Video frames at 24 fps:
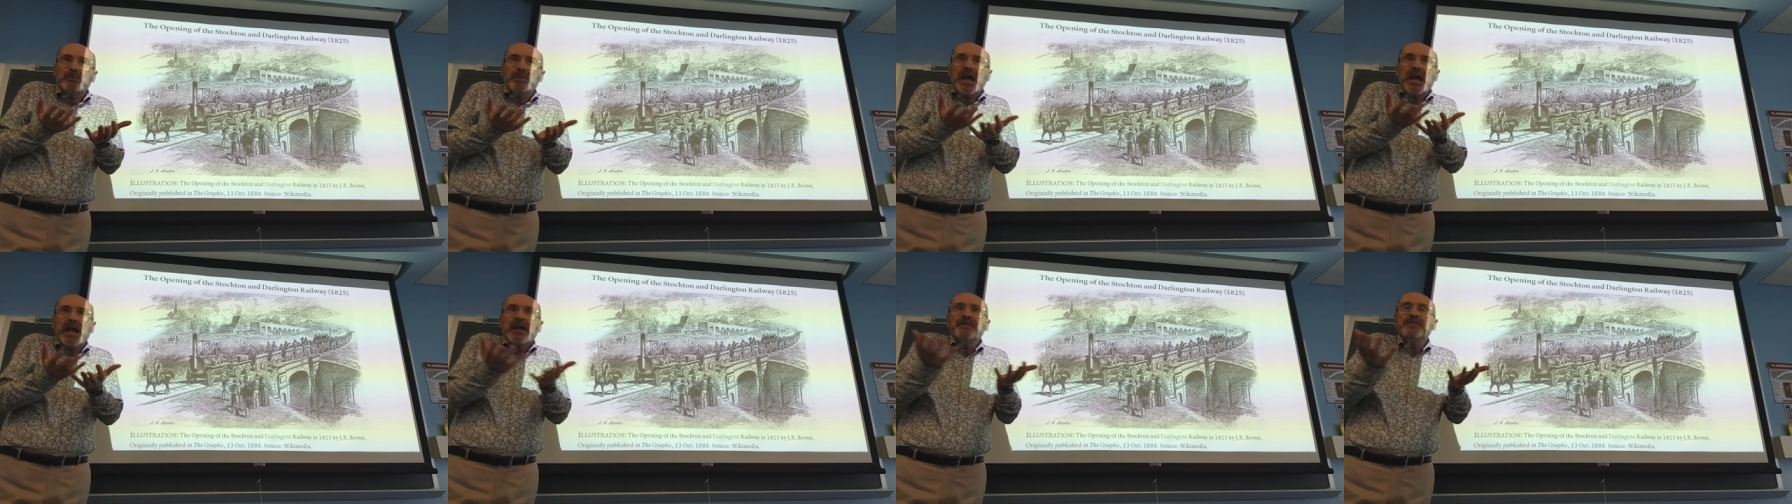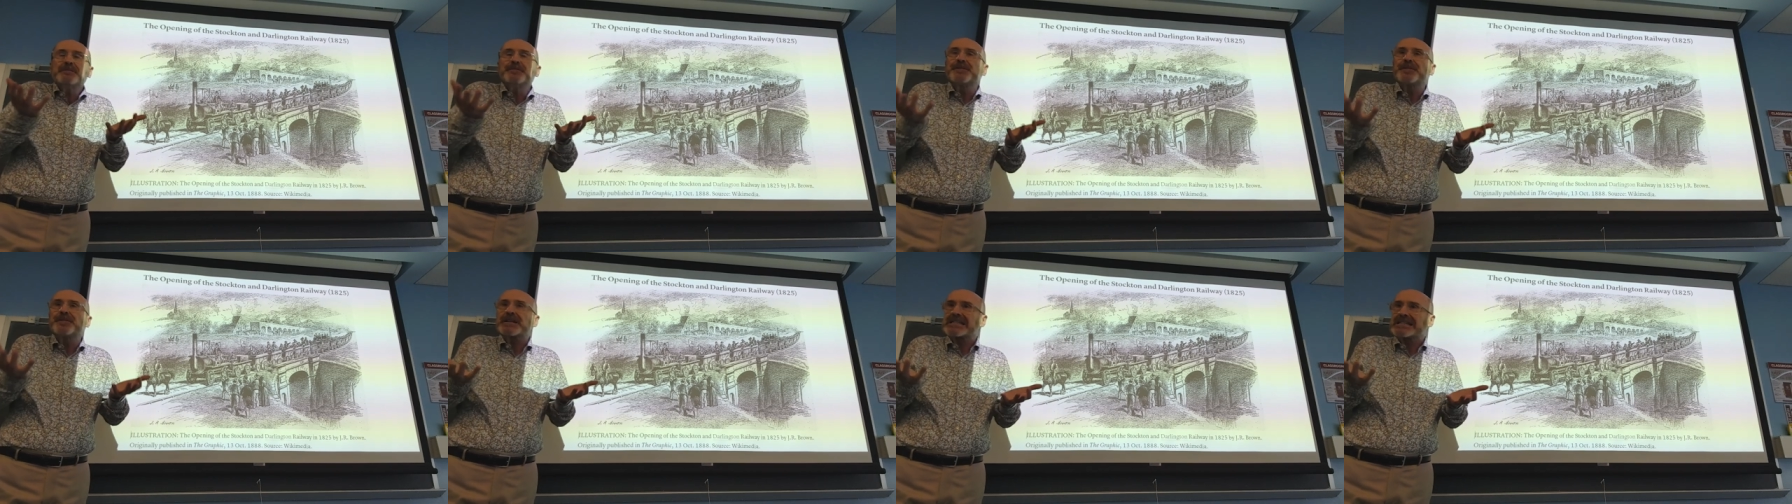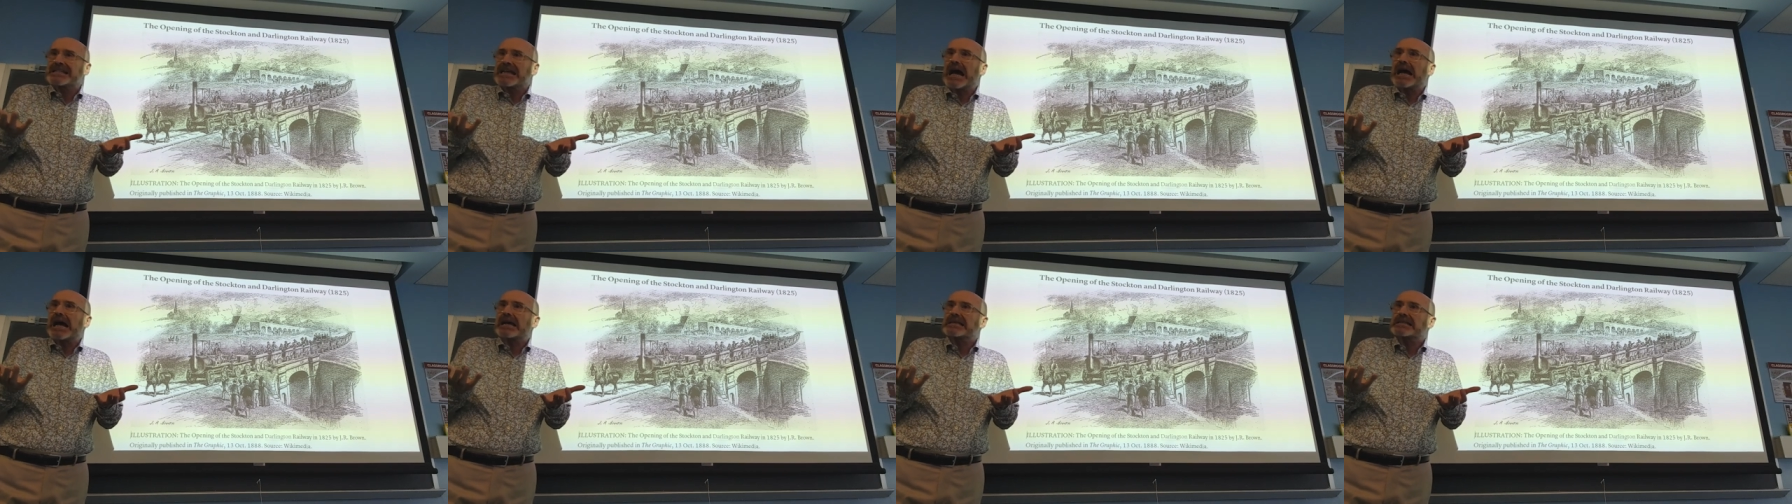
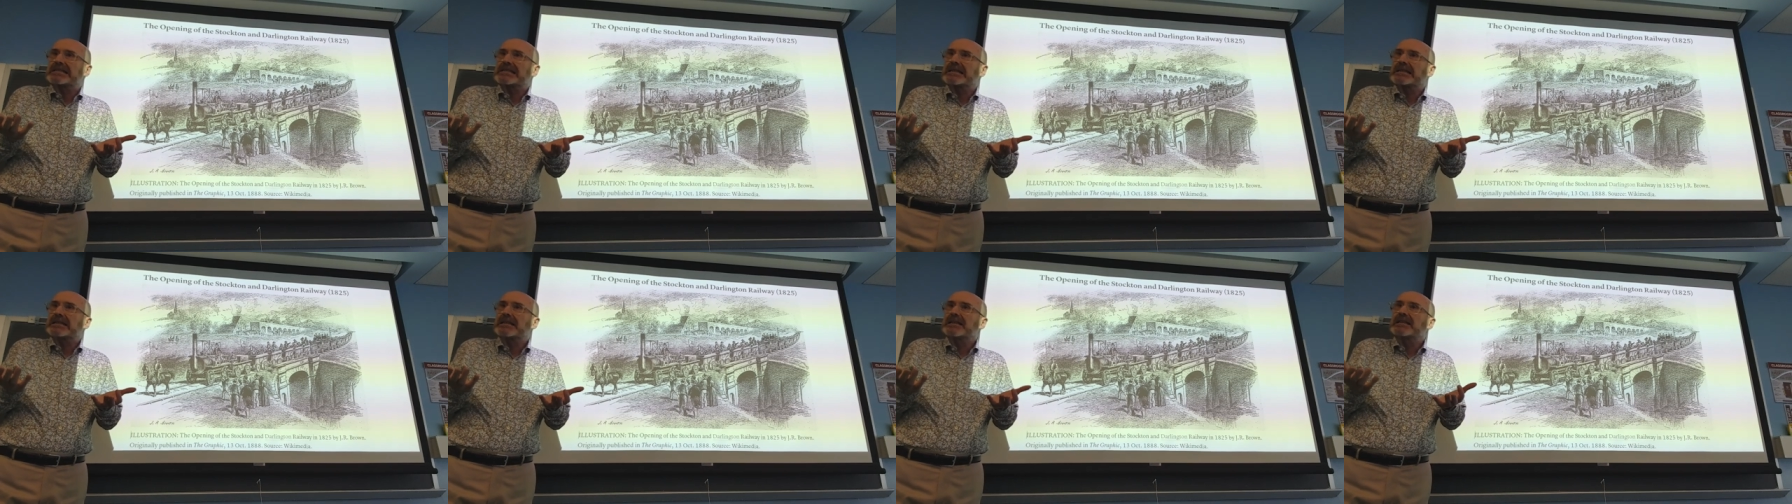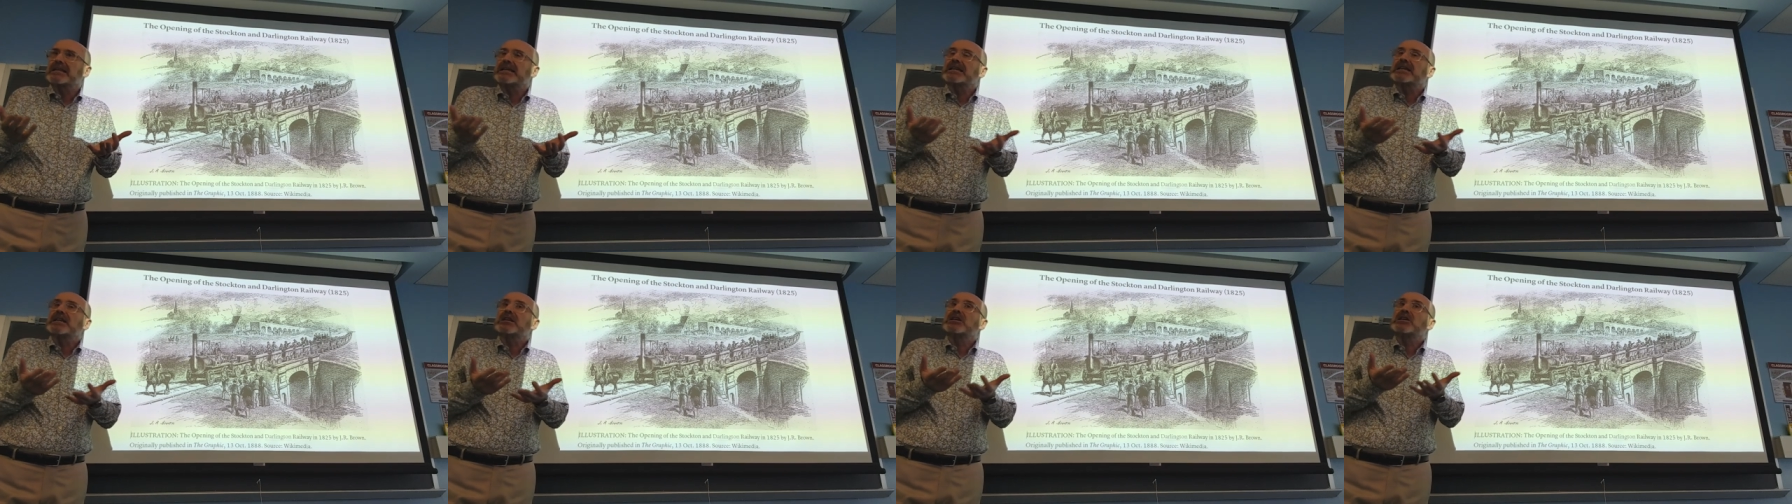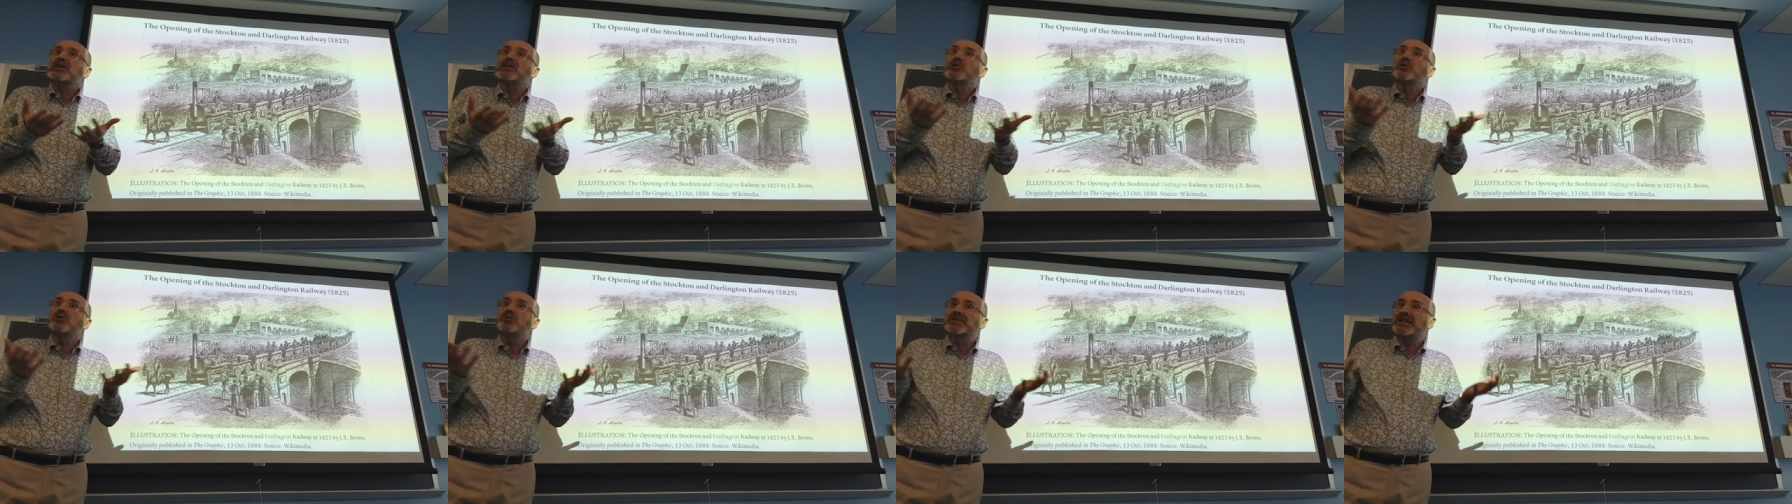emphasizing the
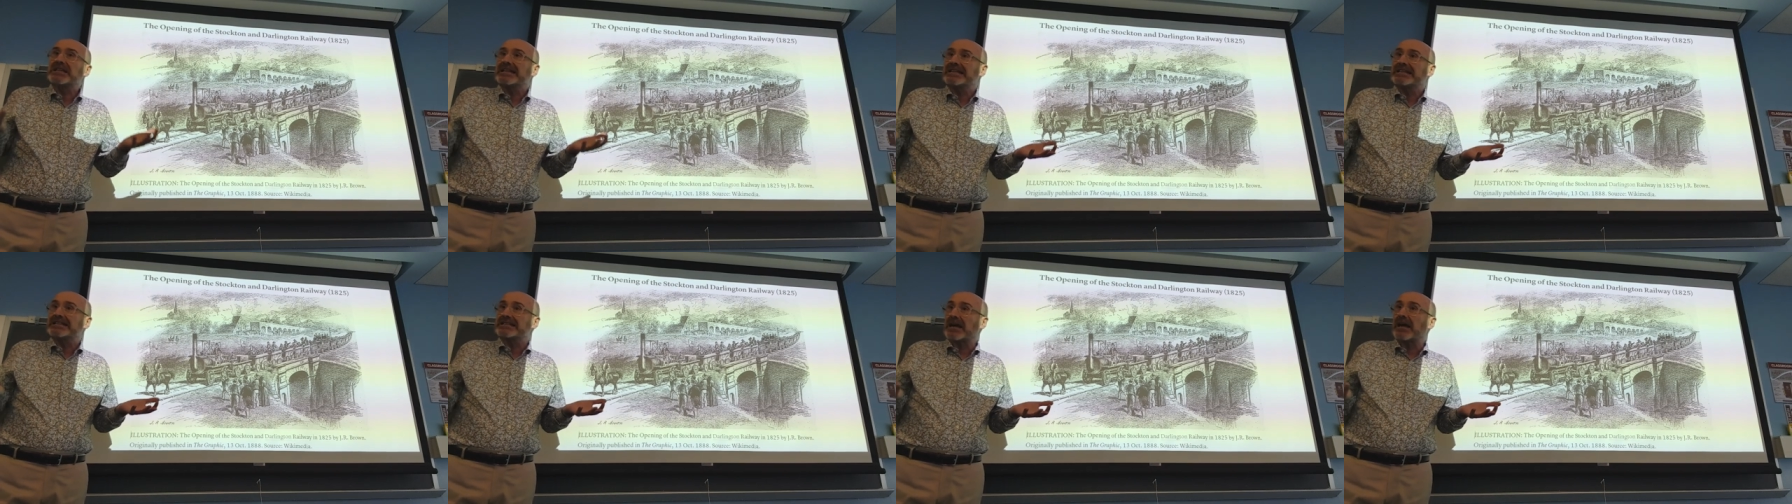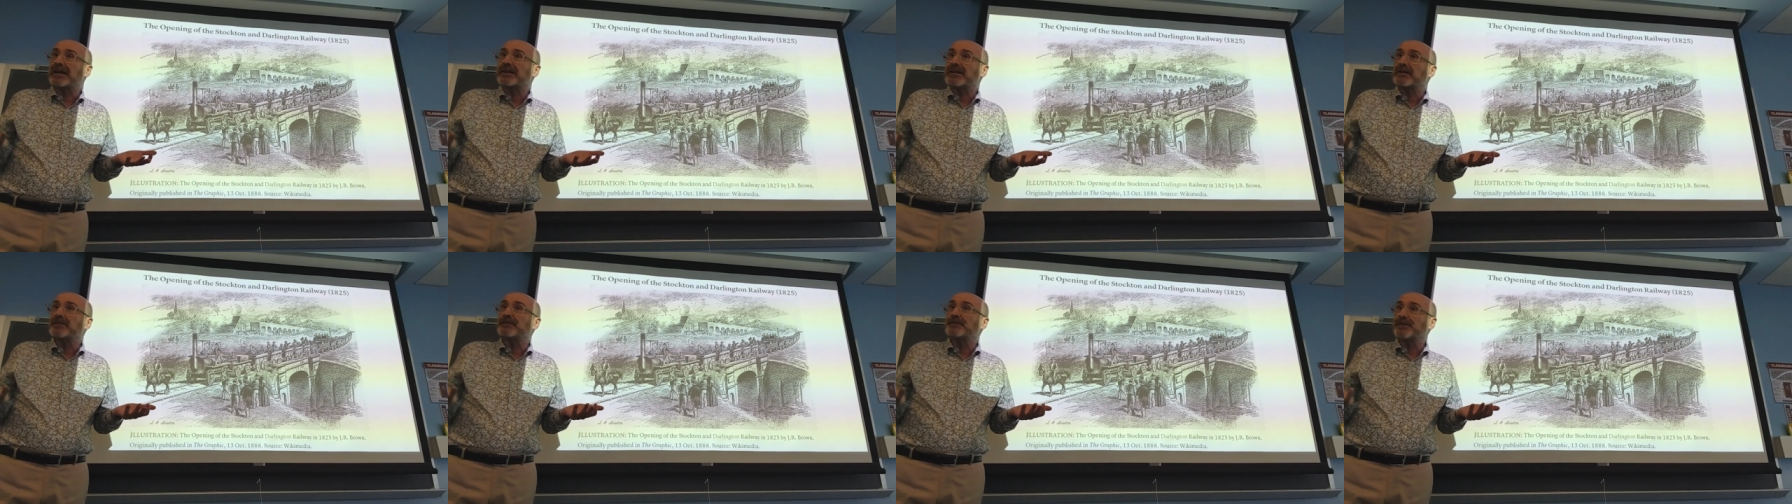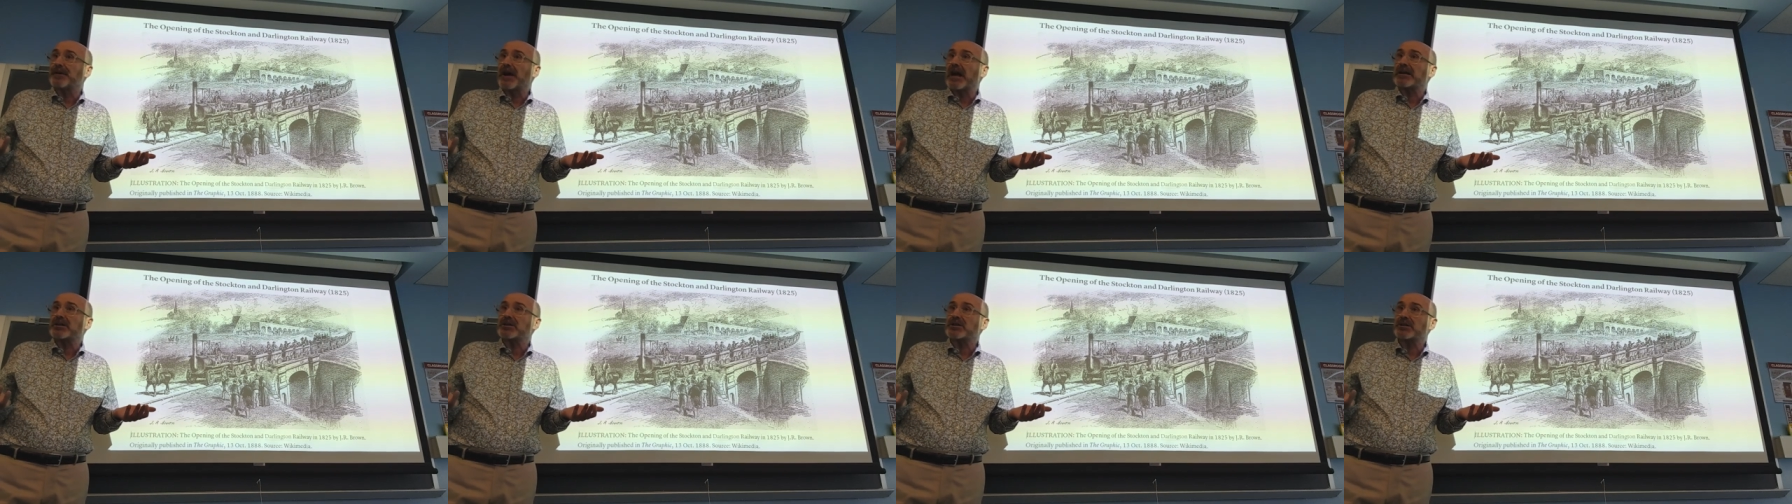utilitarian
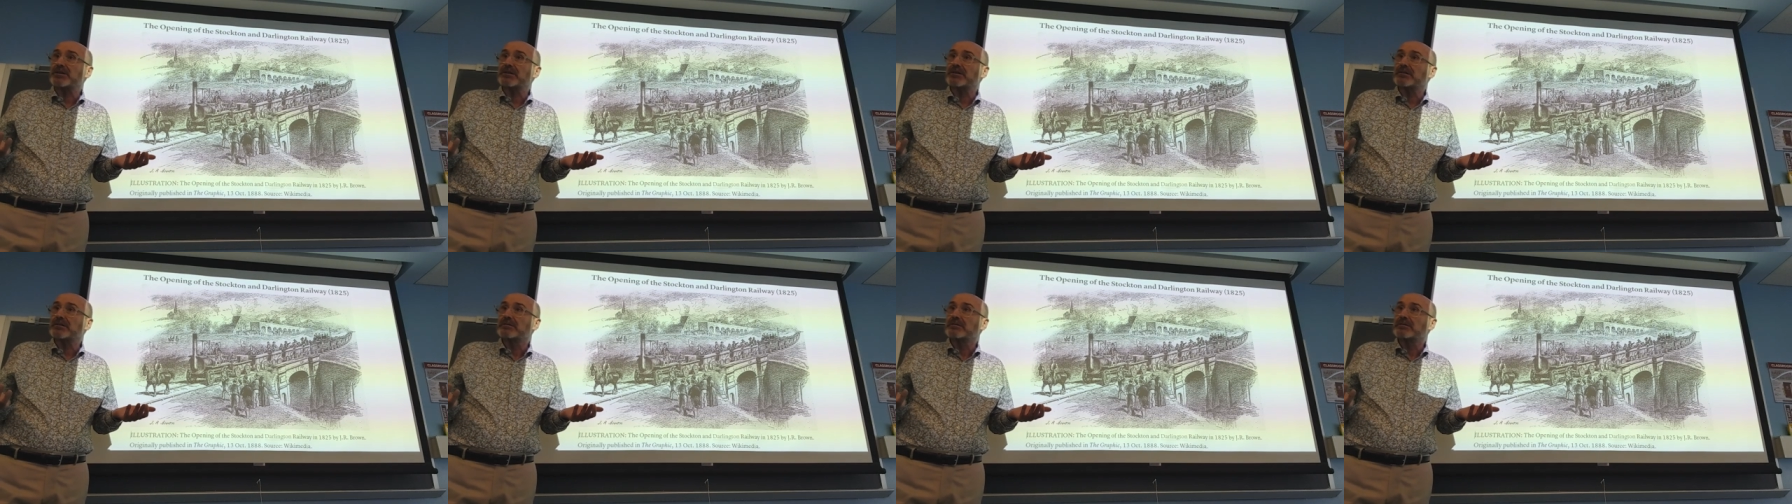function,